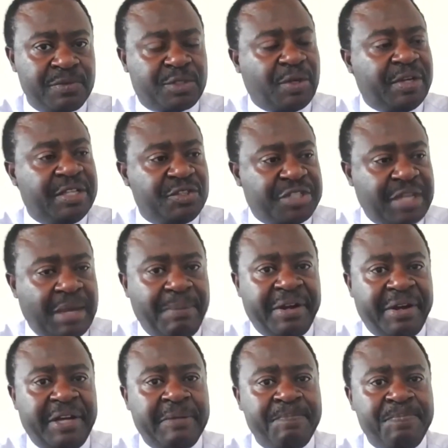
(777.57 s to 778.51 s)
So in
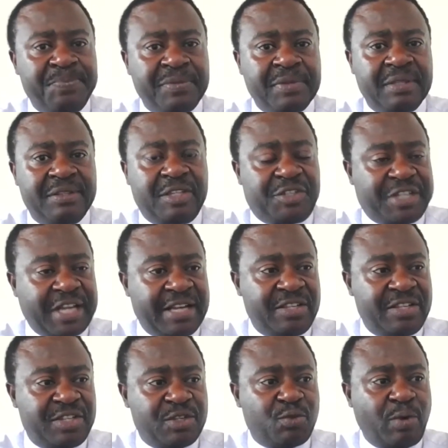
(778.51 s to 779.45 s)
summary, the
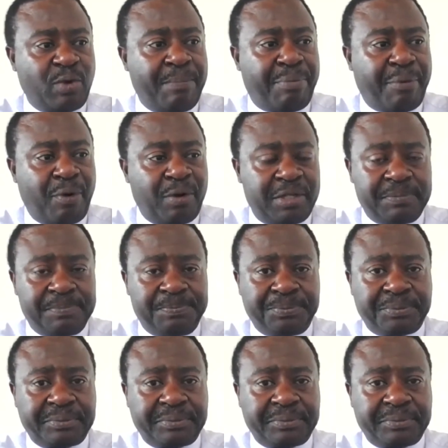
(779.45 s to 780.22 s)
challenges were brought,